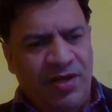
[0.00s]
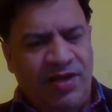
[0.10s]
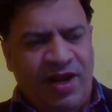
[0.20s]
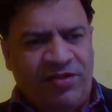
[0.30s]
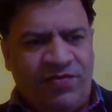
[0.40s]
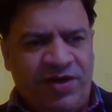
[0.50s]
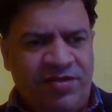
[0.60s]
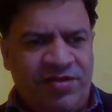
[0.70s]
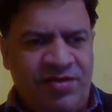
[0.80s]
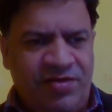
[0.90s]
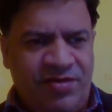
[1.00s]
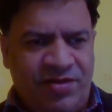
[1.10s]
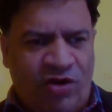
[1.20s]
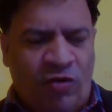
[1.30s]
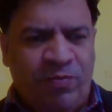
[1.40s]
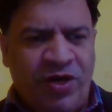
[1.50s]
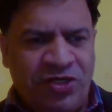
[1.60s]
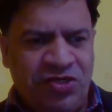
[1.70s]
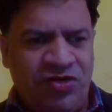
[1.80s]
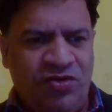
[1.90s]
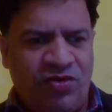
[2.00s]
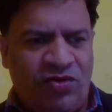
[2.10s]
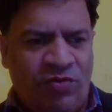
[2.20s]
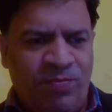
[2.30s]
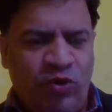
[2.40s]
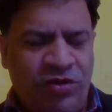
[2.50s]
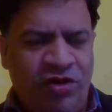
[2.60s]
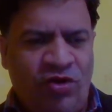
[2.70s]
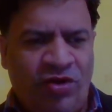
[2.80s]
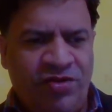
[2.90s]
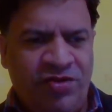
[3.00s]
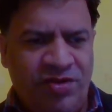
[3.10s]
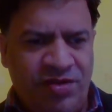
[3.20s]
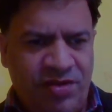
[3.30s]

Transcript: Then as far as the operation of both the laws